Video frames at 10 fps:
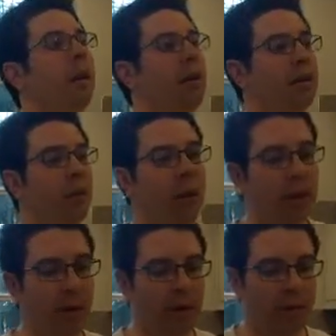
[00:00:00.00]
So a lot
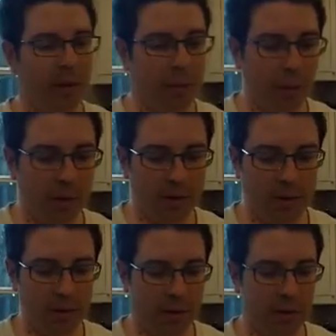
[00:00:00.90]
of great selling
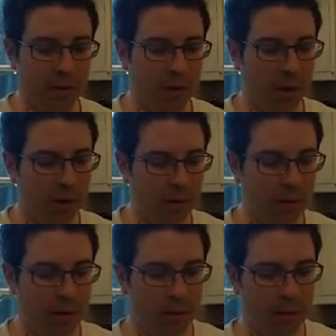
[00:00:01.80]
points to this rod.
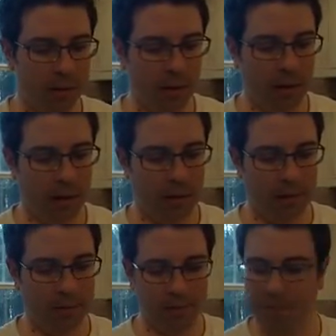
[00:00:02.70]

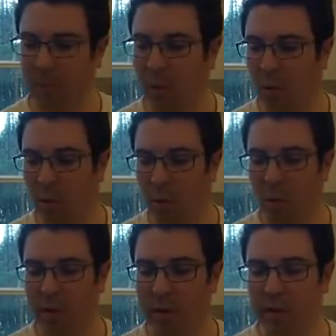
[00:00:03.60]

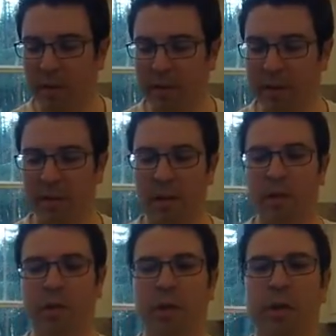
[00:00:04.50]
One of the other things I'll
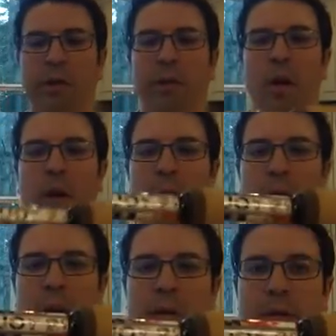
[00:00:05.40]
show you, the
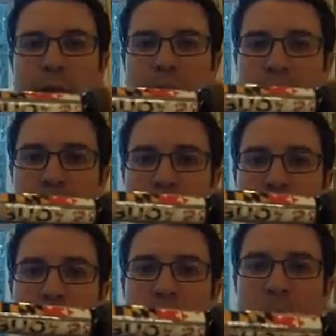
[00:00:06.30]
artwork.
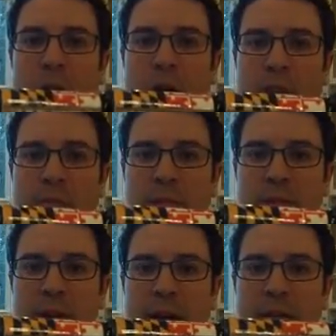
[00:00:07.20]
All custom
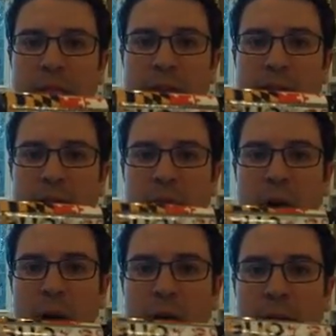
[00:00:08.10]
designed to fit this
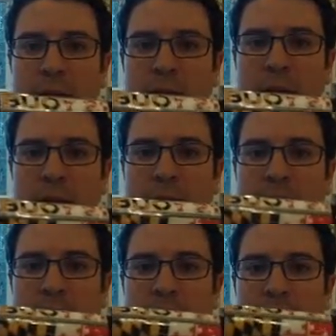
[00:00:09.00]
rod
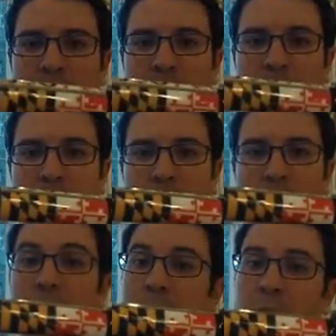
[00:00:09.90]

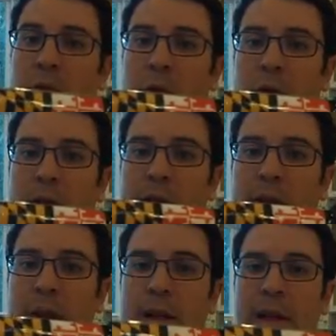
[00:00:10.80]
by yours truly.
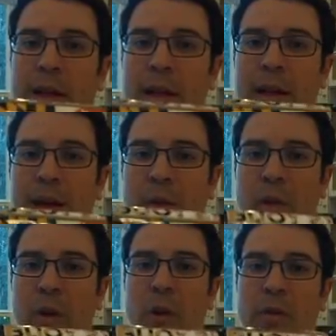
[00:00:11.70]
We
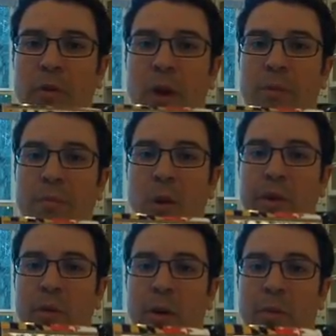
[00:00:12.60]
call this rod
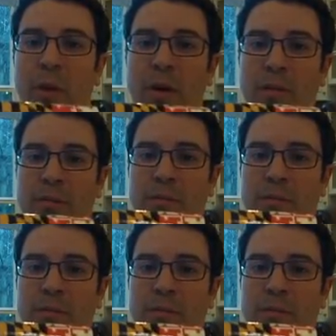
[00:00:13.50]
Buoy 21.